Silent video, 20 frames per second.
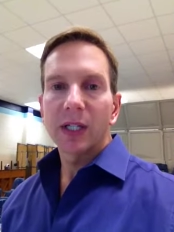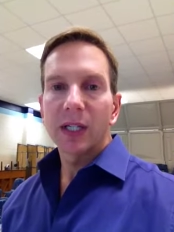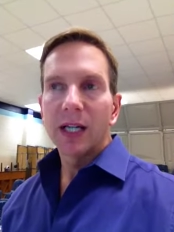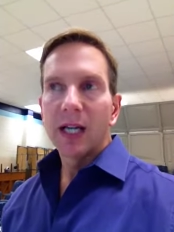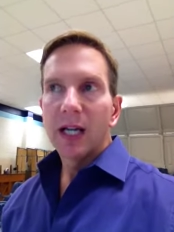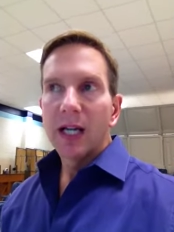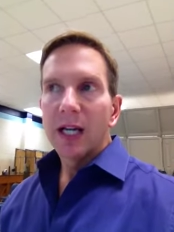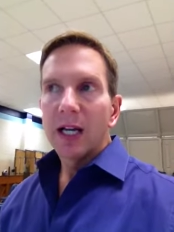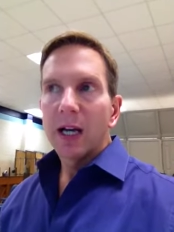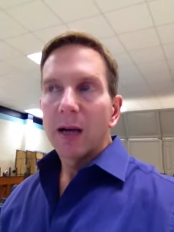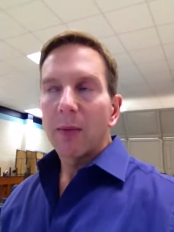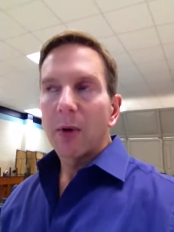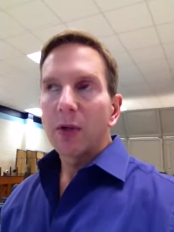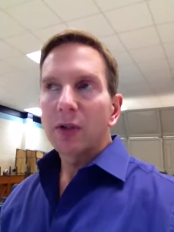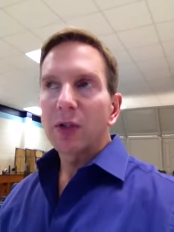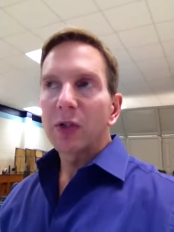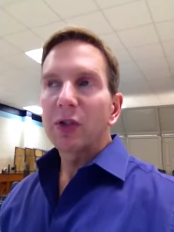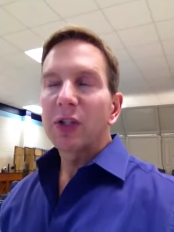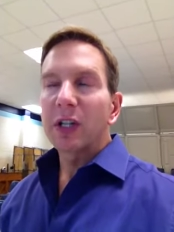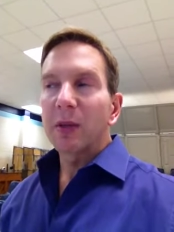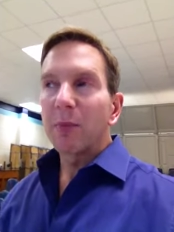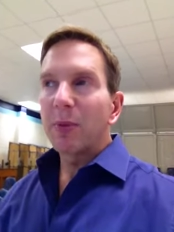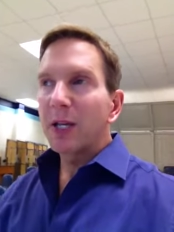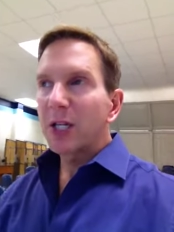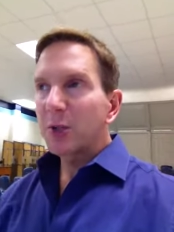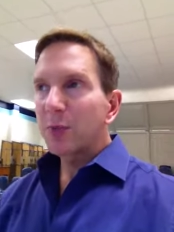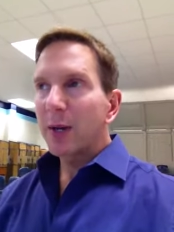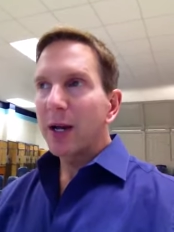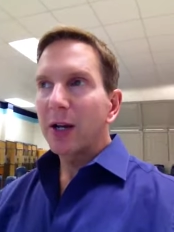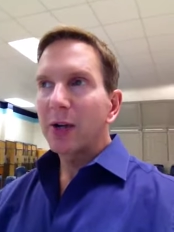And I'm also using
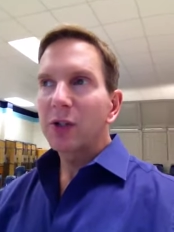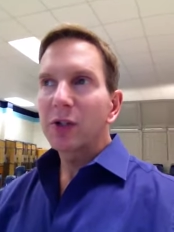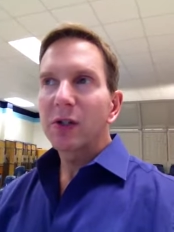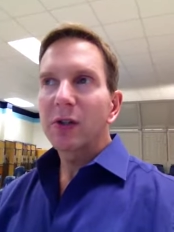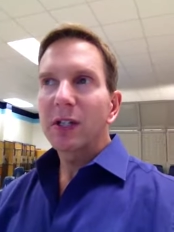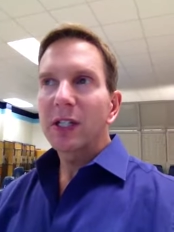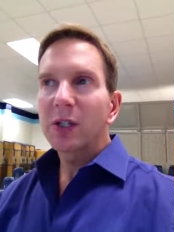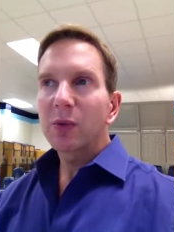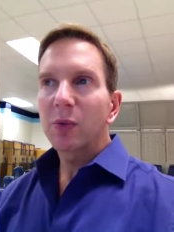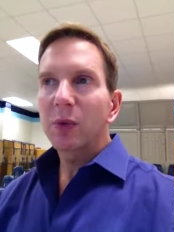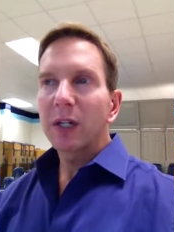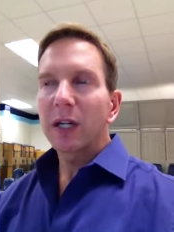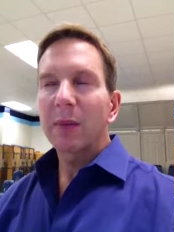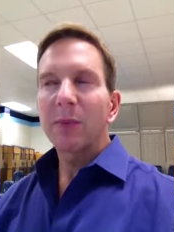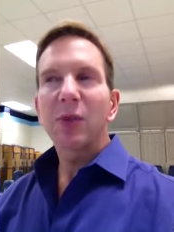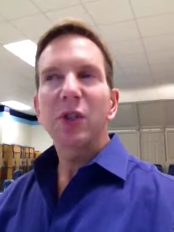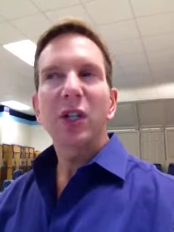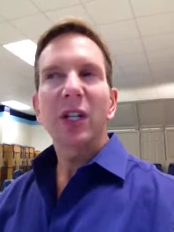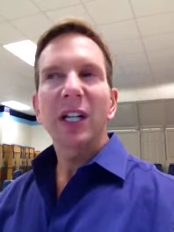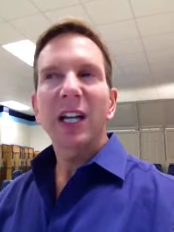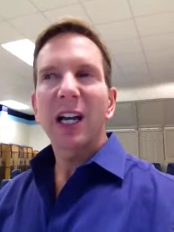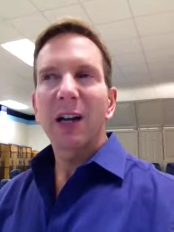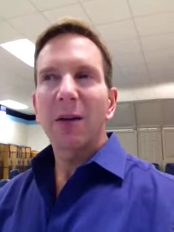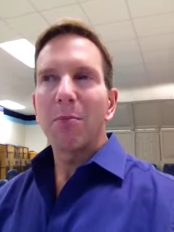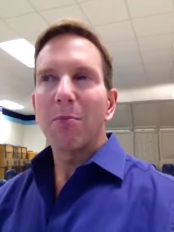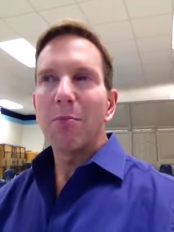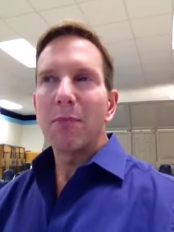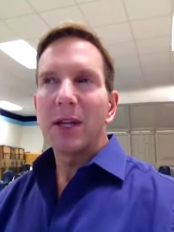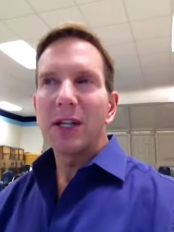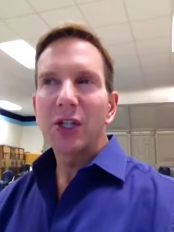pitch patterns in this one, and I'm just going to kind
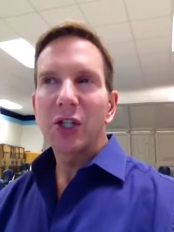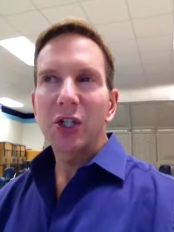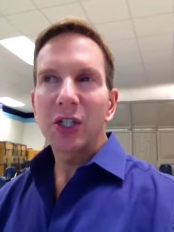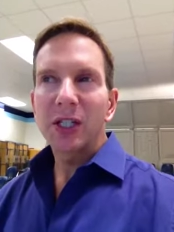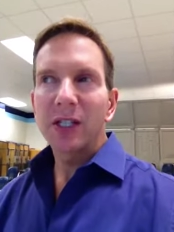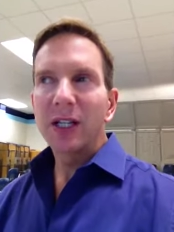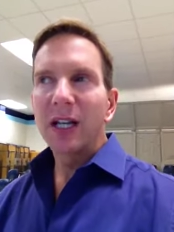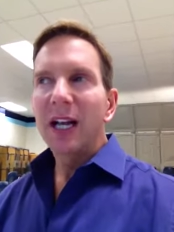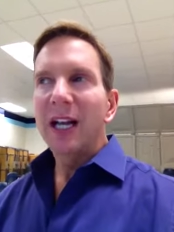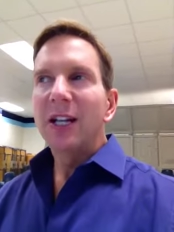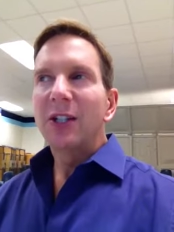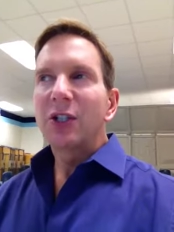of mention,